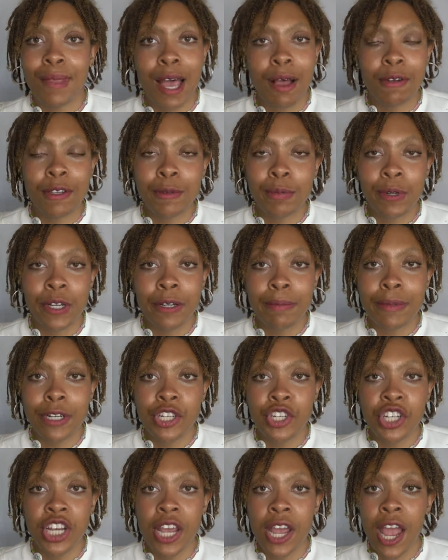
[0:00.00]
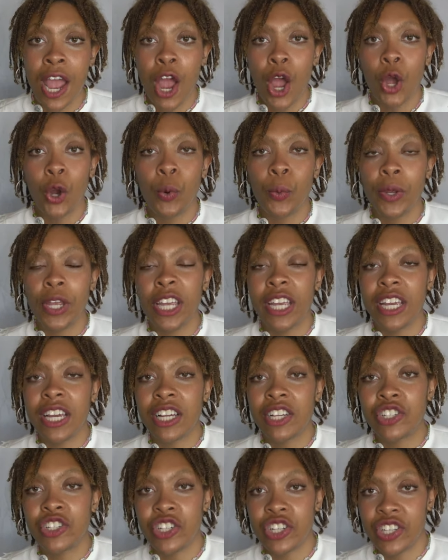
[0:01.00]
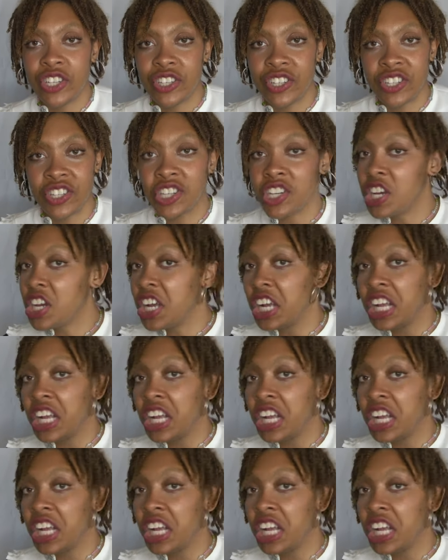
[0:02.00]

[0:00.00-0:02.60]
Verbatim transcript: that was pretty much it. We could just